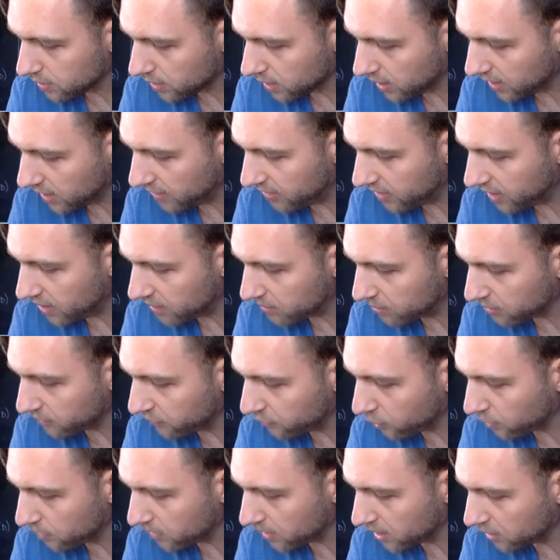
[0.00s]
and then
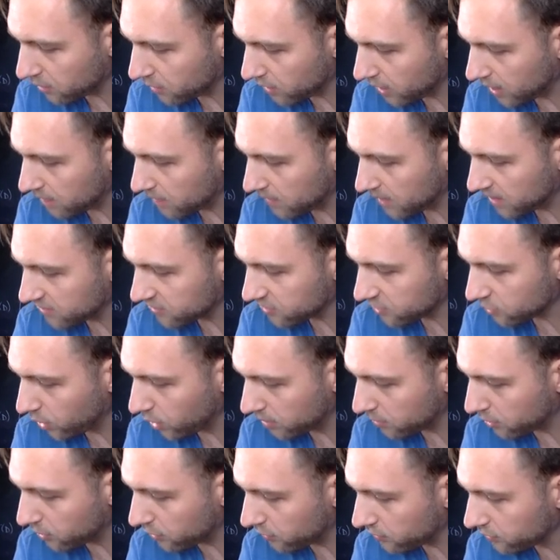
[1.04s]
performing a Reidemeister
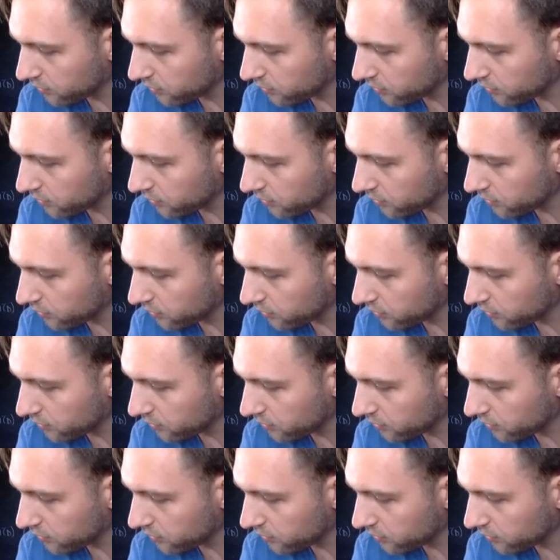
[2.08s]
1 move.